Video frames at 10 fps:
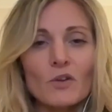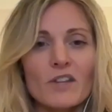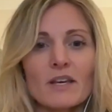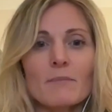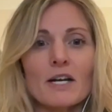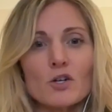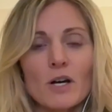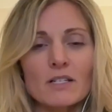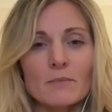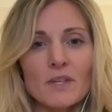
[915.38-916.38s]
that they might try
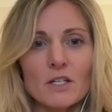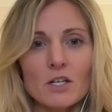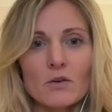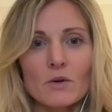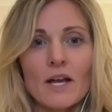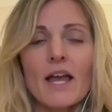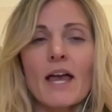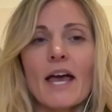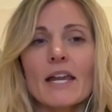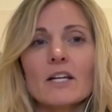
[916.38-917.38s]
something new.
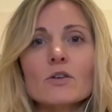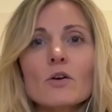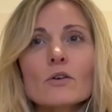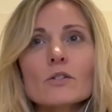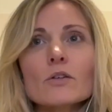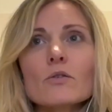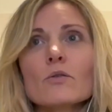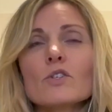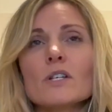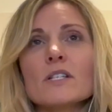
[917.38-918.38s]
And it's also
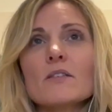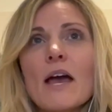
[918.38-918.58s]
just